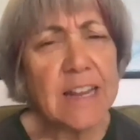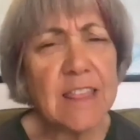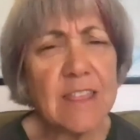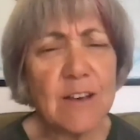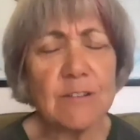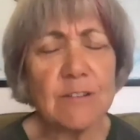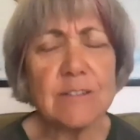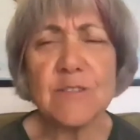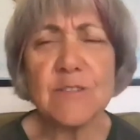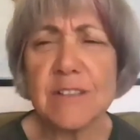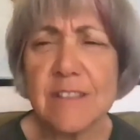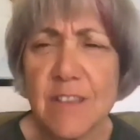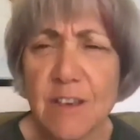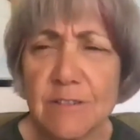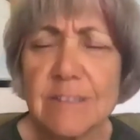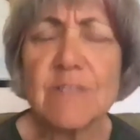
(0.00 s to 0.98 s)
of those
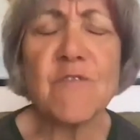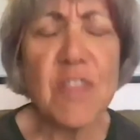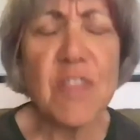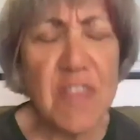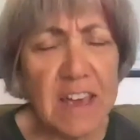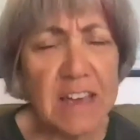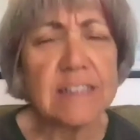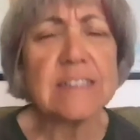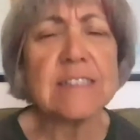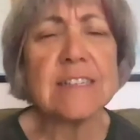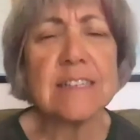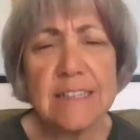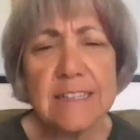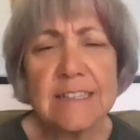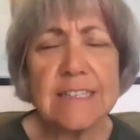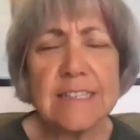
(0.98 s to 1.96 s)
things.
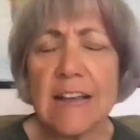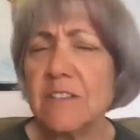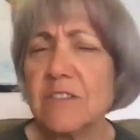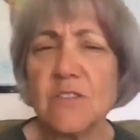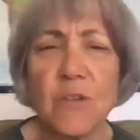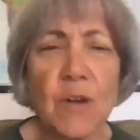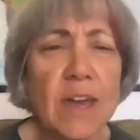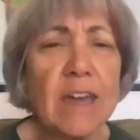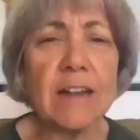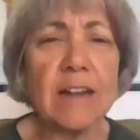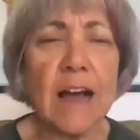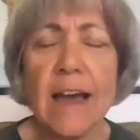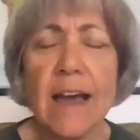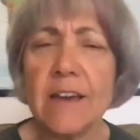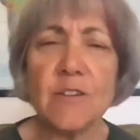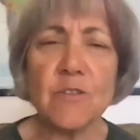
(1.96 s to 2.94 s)
Sounds great.
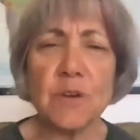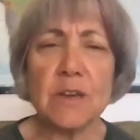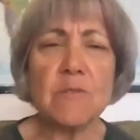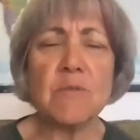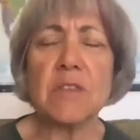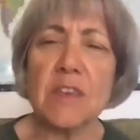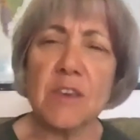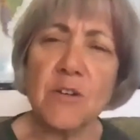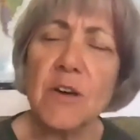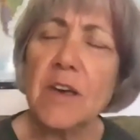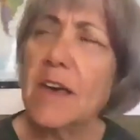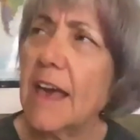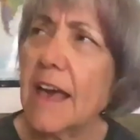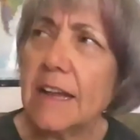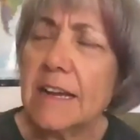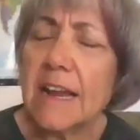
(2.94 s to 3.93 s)
I agree with you.
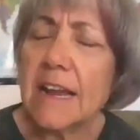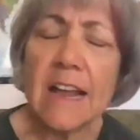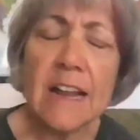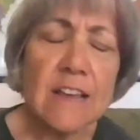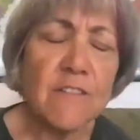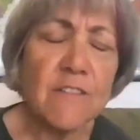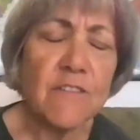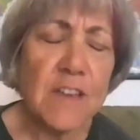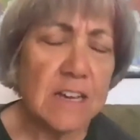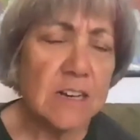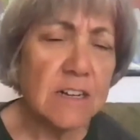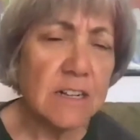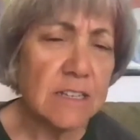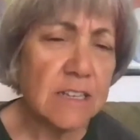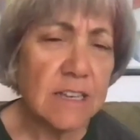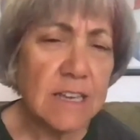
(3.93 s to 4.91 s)
And in any
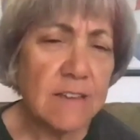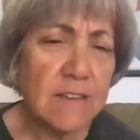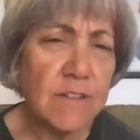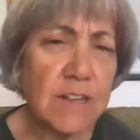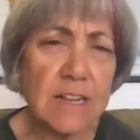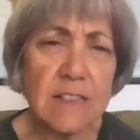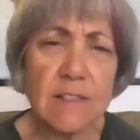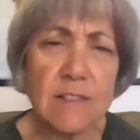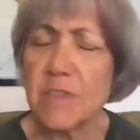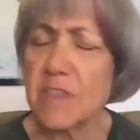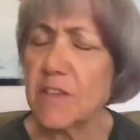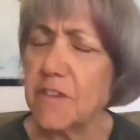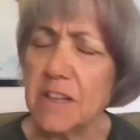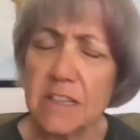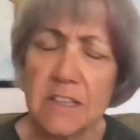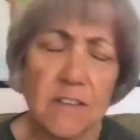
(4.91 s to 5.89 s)
field, even in the
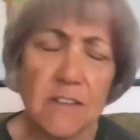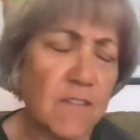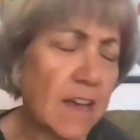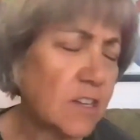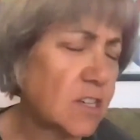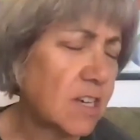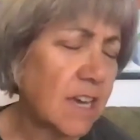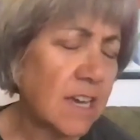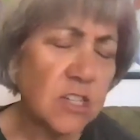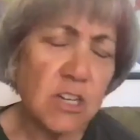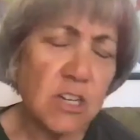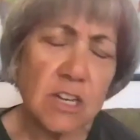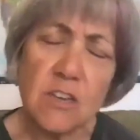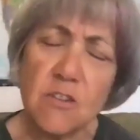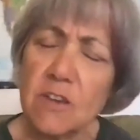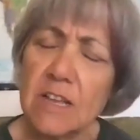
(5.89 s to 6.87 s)
field of
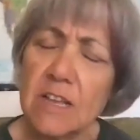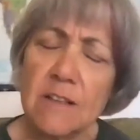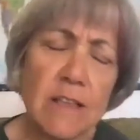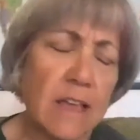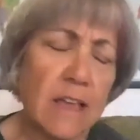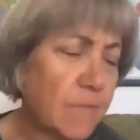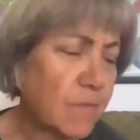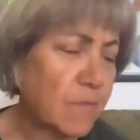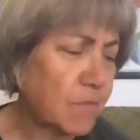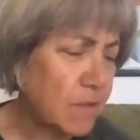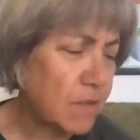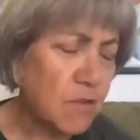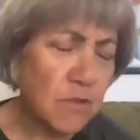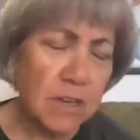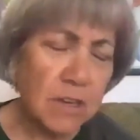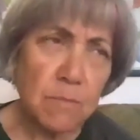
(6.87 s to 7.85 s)
education, you
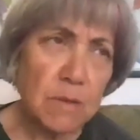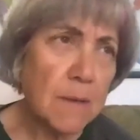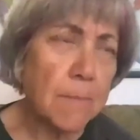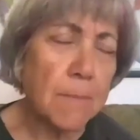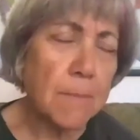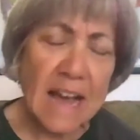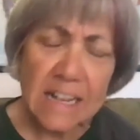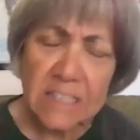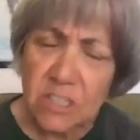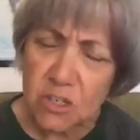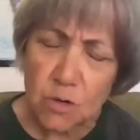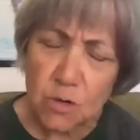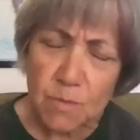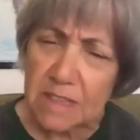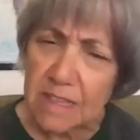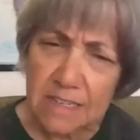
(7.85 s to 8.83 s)
can be a
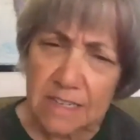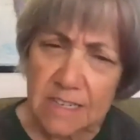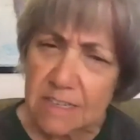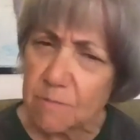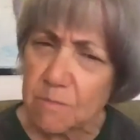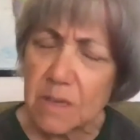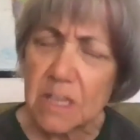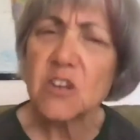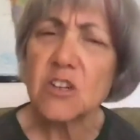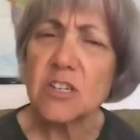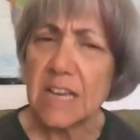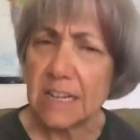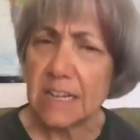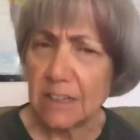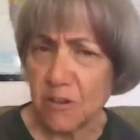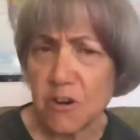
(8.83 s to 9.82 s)
master, but that doesn't mean you're
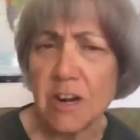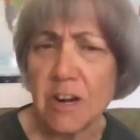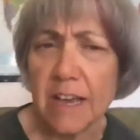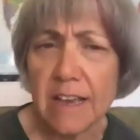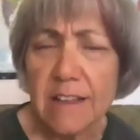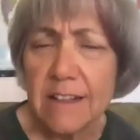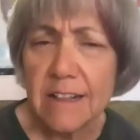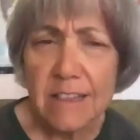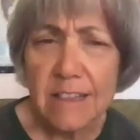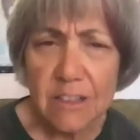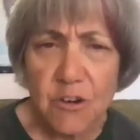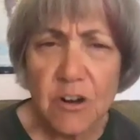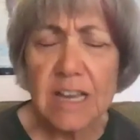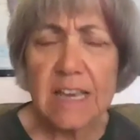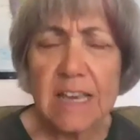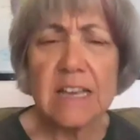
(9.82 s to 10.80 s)
done learning.
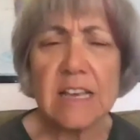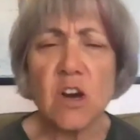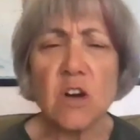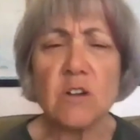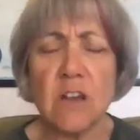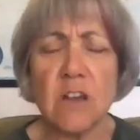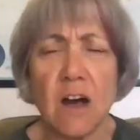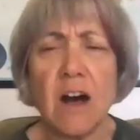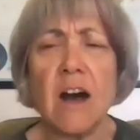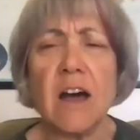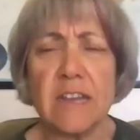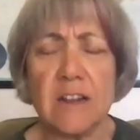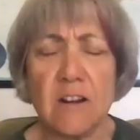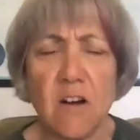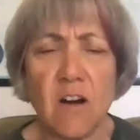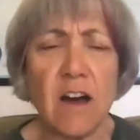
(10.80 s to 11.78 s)
Learning goes on
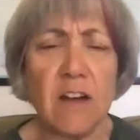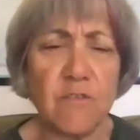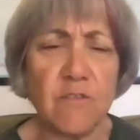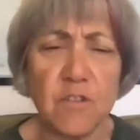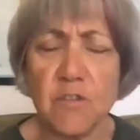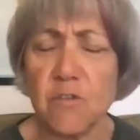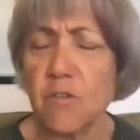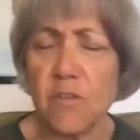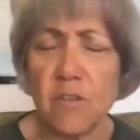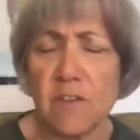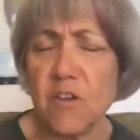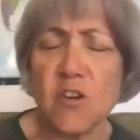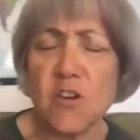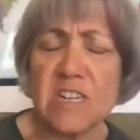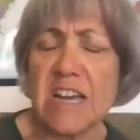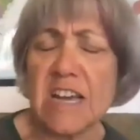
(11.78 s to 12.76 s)
and on for
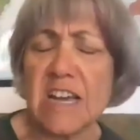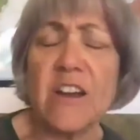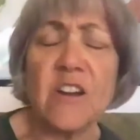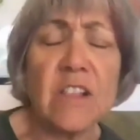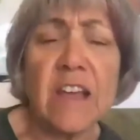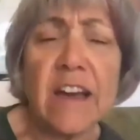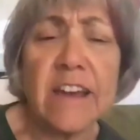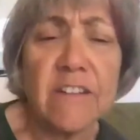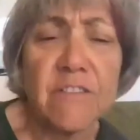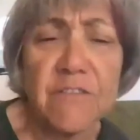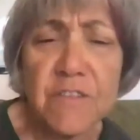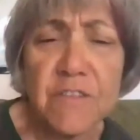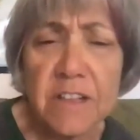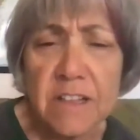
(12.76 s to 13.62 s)
your entire life.